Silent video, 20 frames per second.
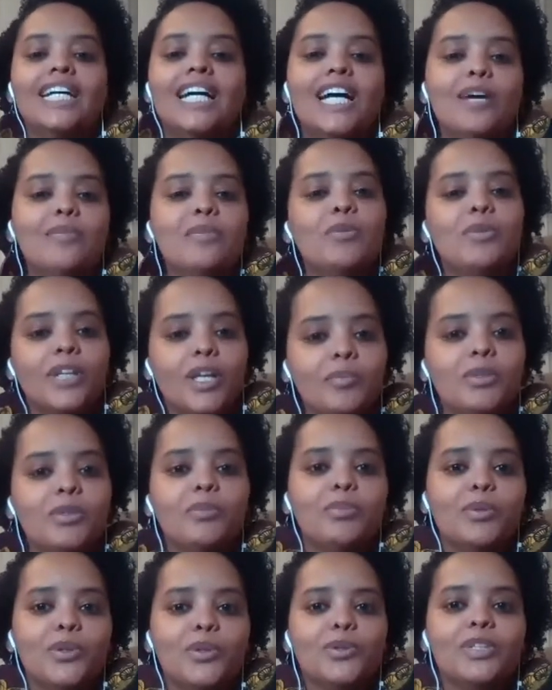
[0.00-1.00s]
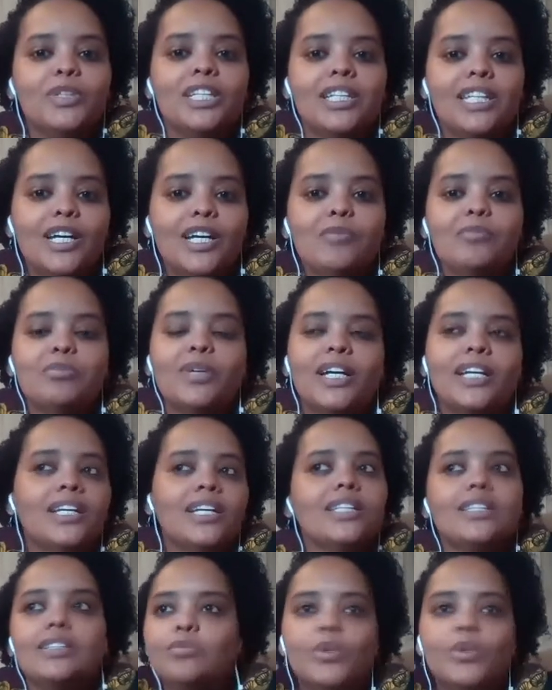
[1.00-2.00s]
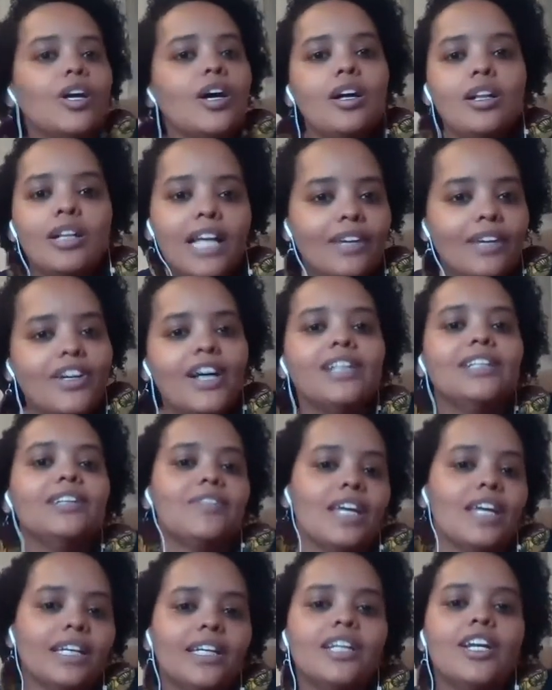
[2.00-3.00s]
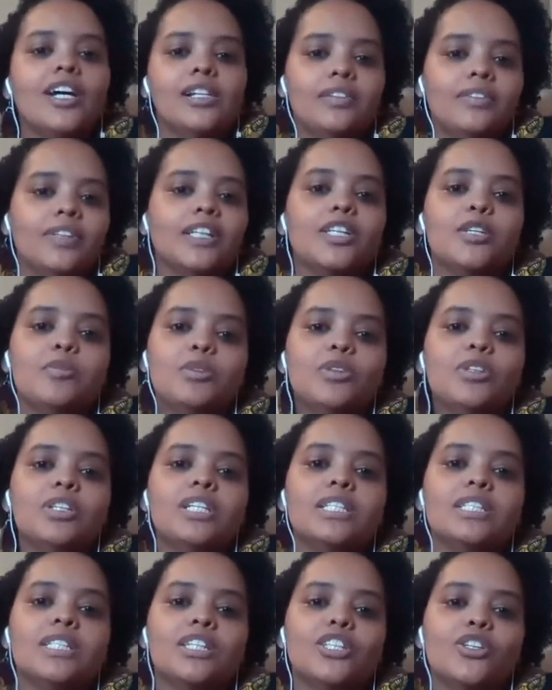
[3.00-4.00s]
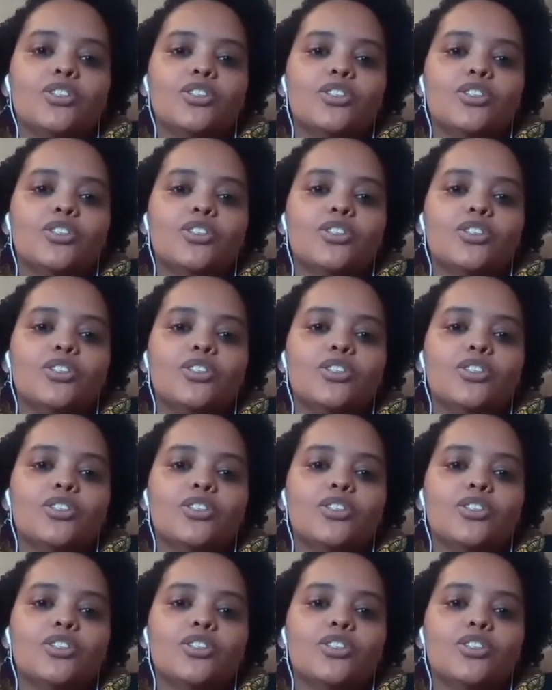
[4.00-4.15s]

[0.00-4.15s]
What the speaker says: we got people who need help, right? We all have all of that in all of our communities. And there's no